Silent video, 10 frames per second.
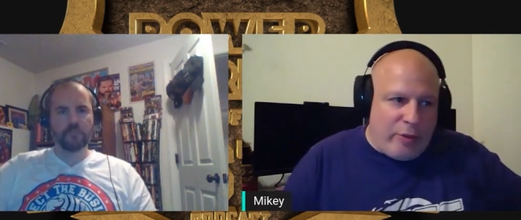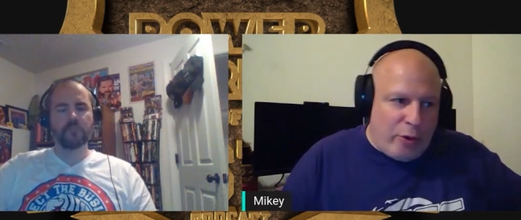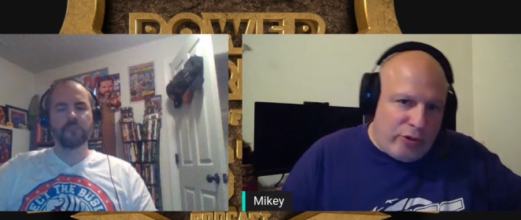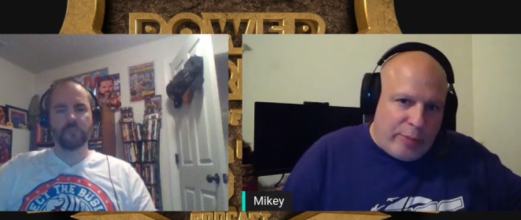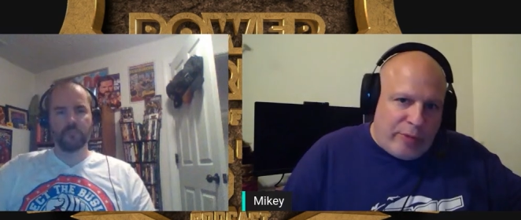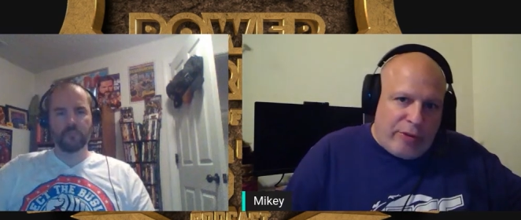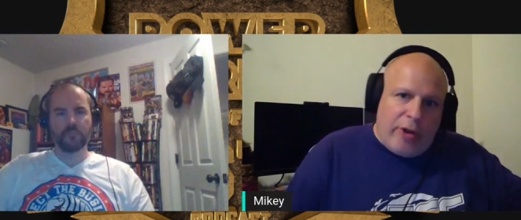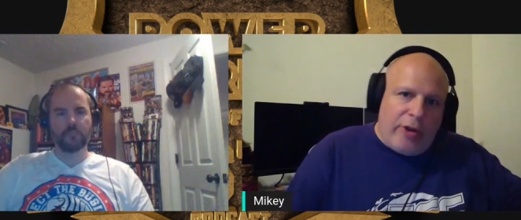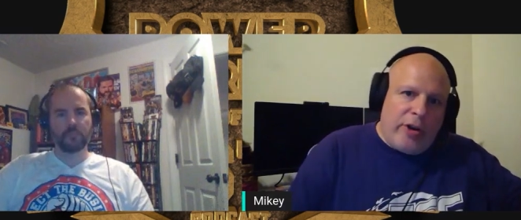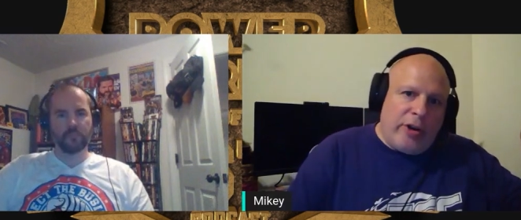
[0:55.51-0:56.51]
Speaker 1: Thursday was
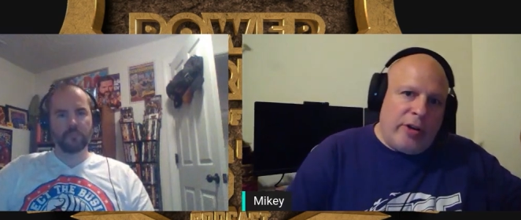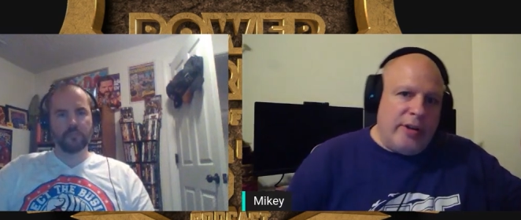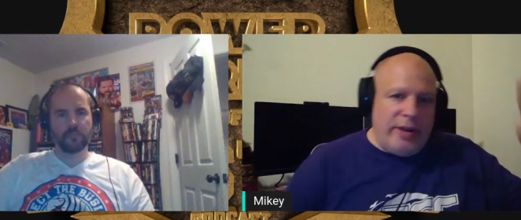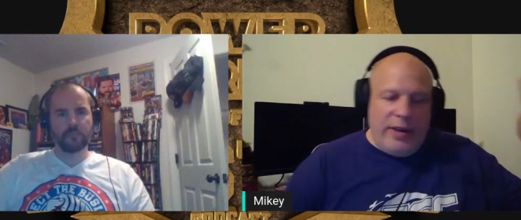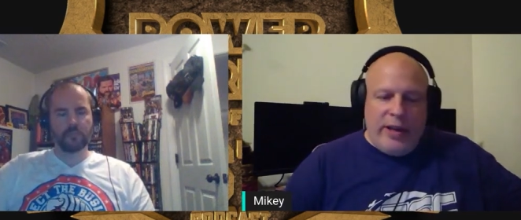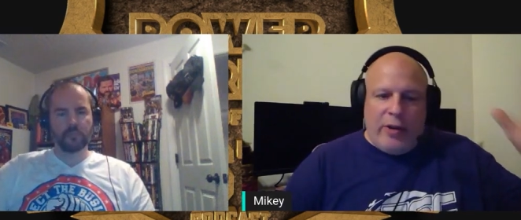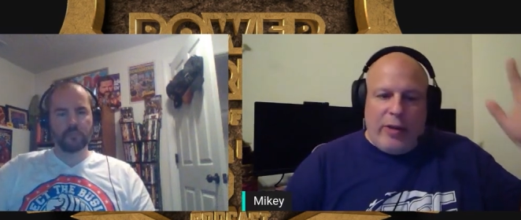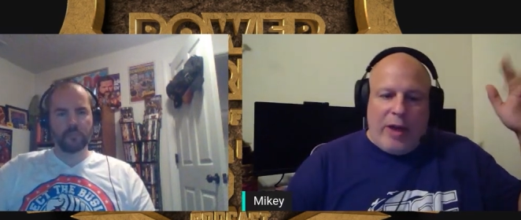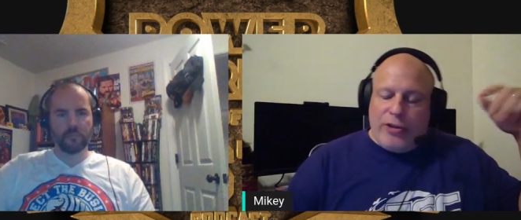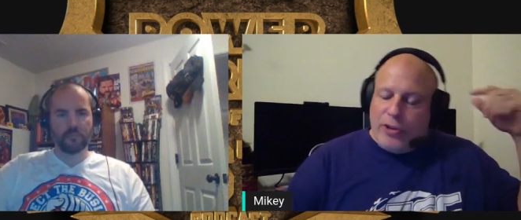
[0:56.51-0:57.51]
Thunder and all
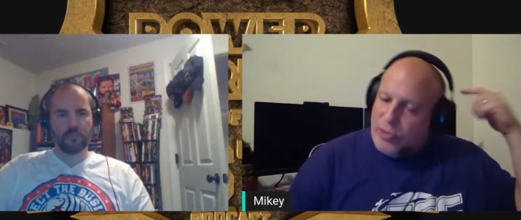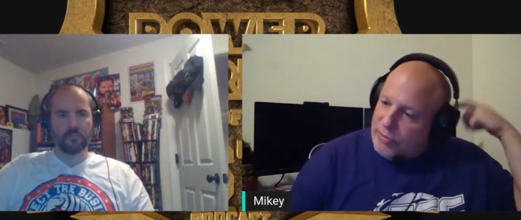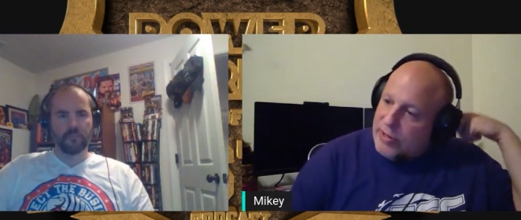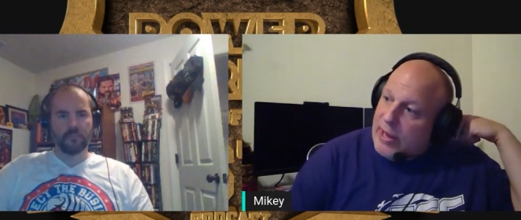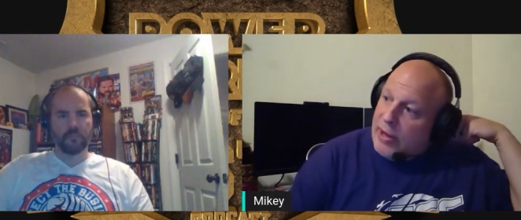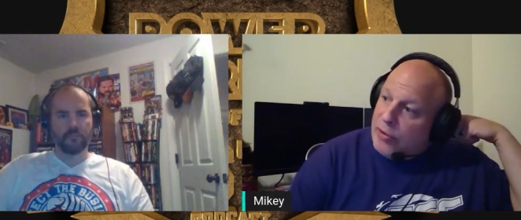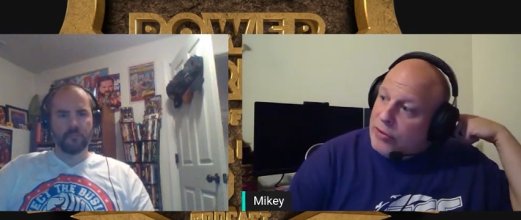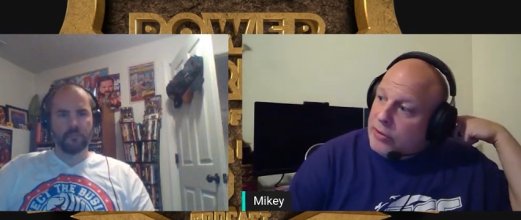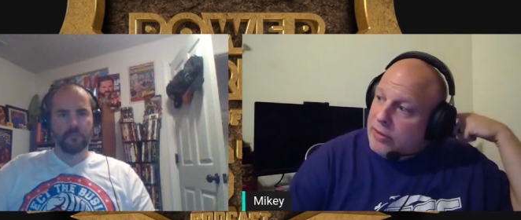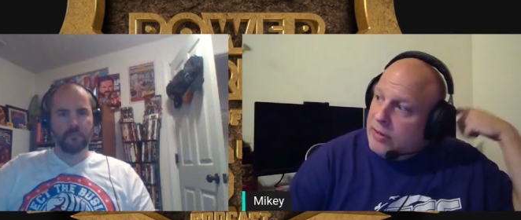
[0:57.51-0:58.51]
the house shows and everything else.